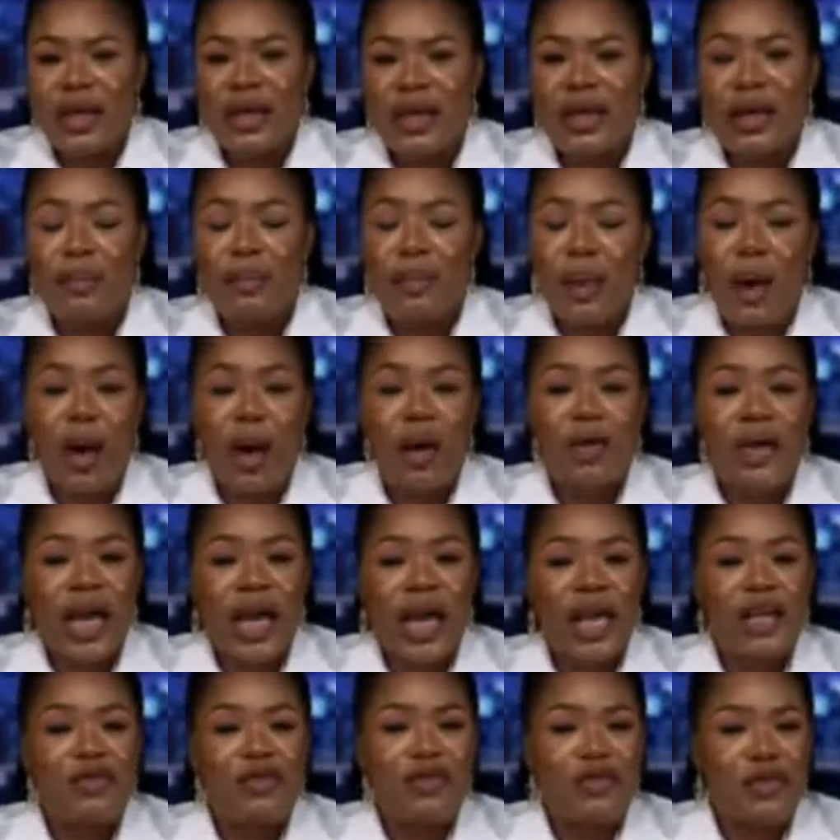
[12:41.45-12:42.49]
The ball
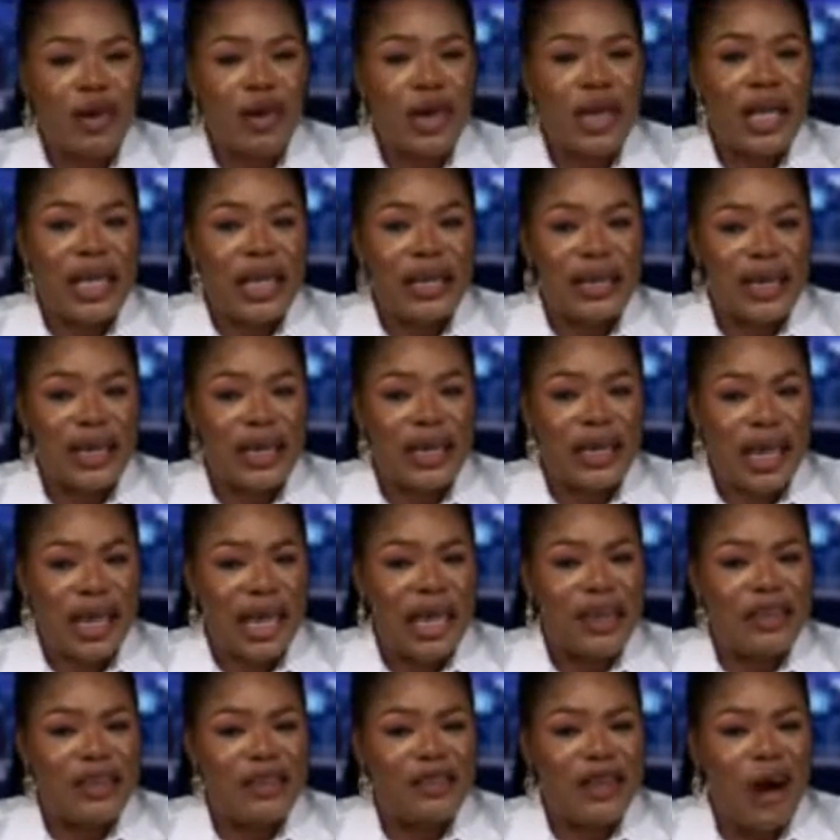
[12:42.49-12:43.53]
is rolling, the
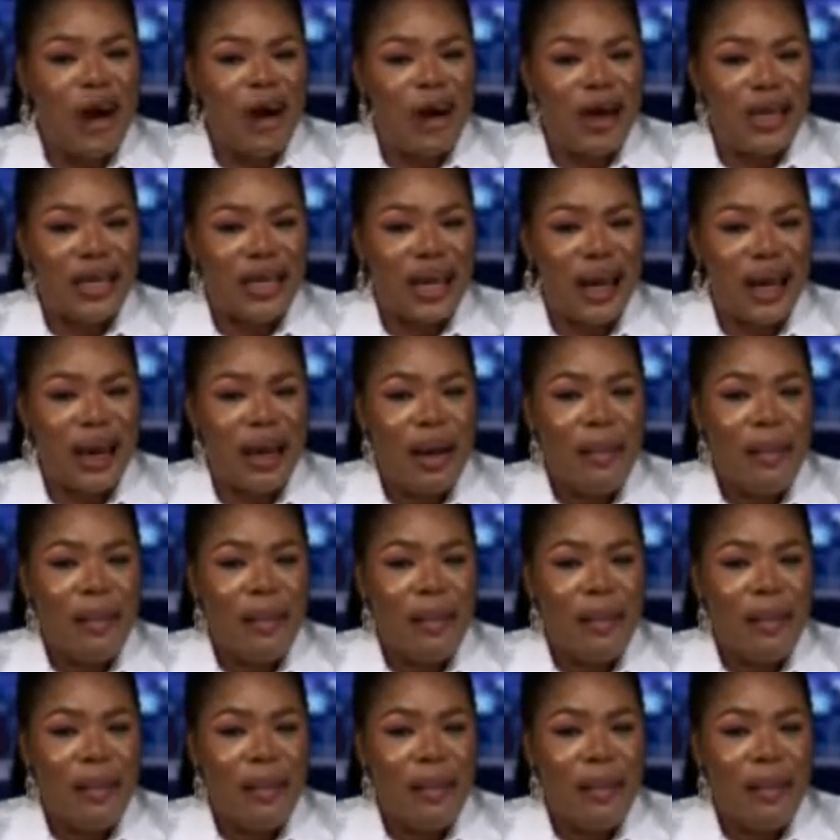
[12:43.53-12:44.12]
heat is on,